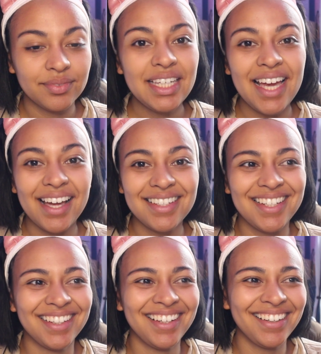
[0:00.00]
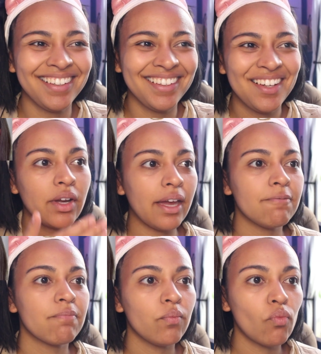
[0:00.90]
The end.
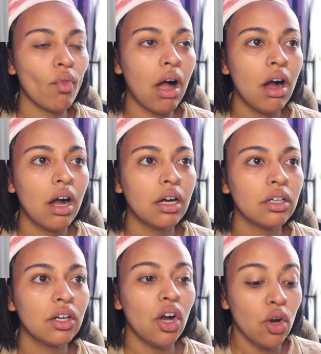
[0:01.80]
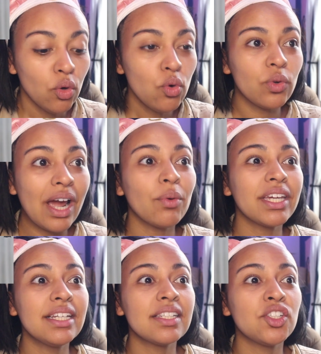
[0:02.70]
Okay. Ooh, now we're
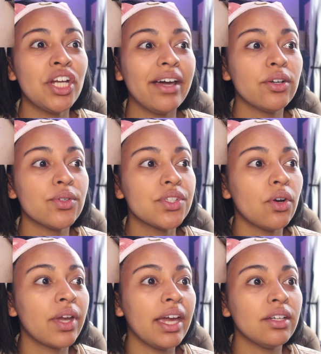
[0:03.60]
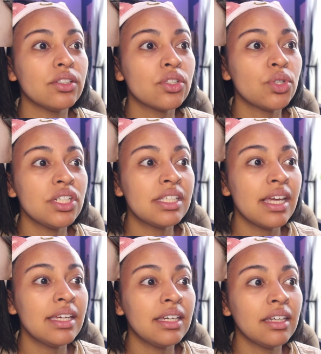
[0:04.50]
getting to the shadows. Okay, so she's
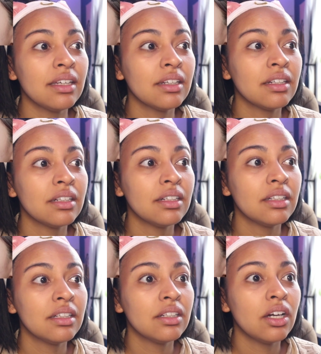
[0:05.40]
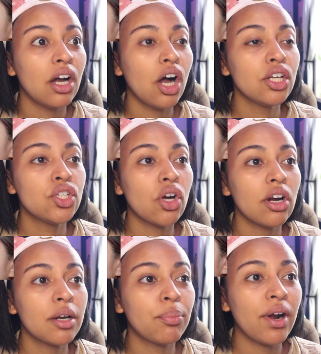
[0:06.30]
taking a
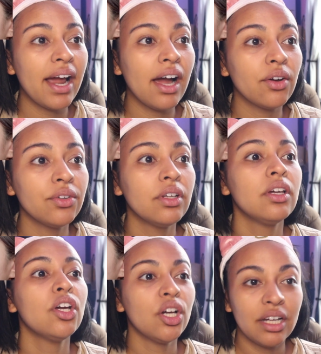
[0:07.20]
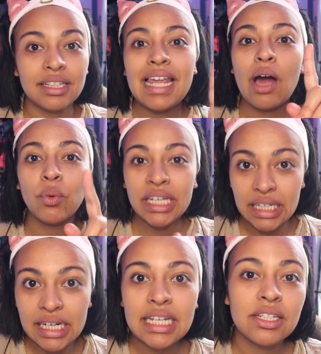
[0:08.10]
dark brown. Now we're
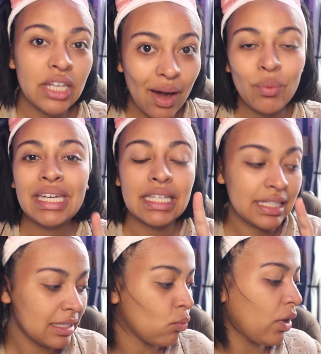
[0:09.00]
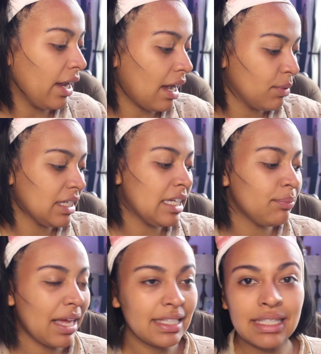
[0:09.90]
getting somewhere. I'm gonna
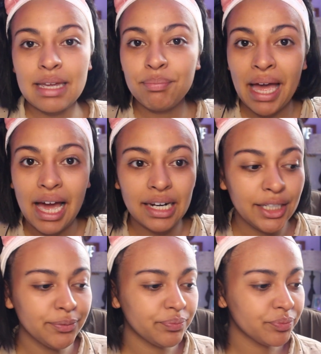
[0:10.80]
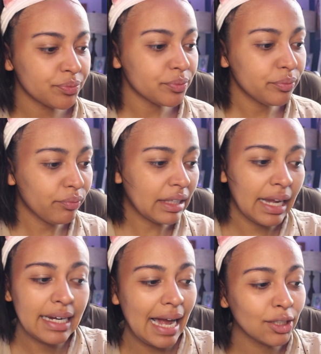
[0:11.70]
keep that same palette
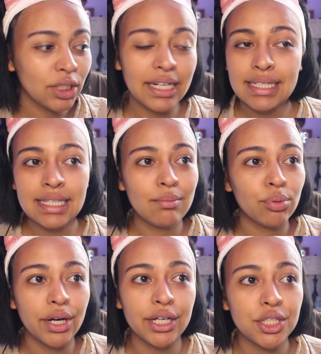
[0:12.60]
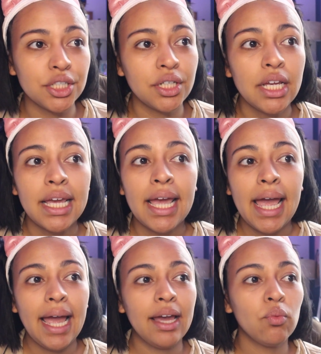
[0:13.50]
and actually that same brush,
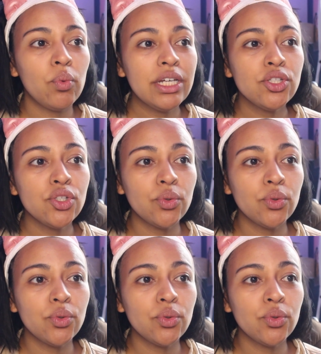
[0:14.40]
And we